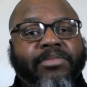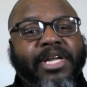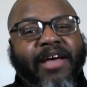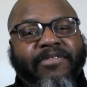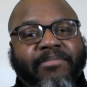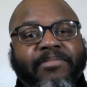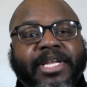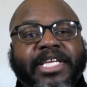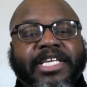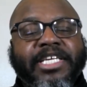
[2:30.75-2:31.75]
But after
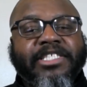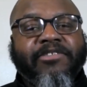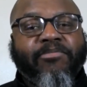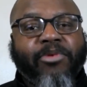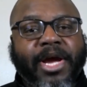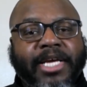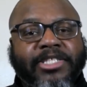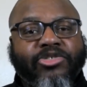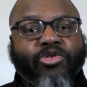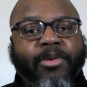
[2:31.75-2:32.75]
many years of
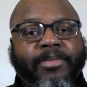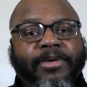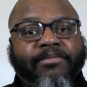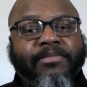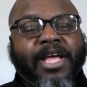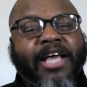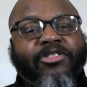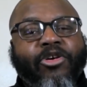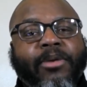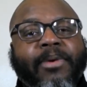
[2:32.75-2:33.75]
brainstorming, I
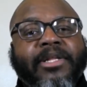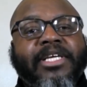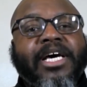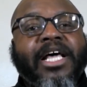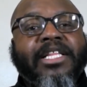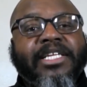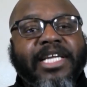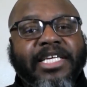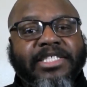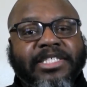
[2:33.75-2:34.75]
thought about the other
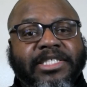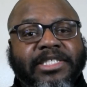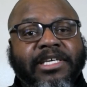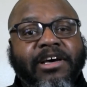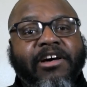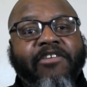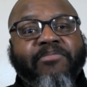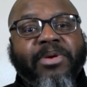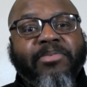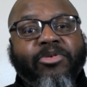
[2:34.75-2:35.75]
nations of
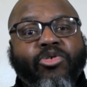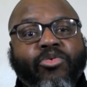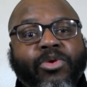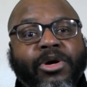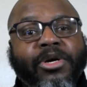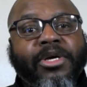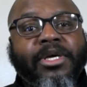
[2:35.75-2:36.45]
people who were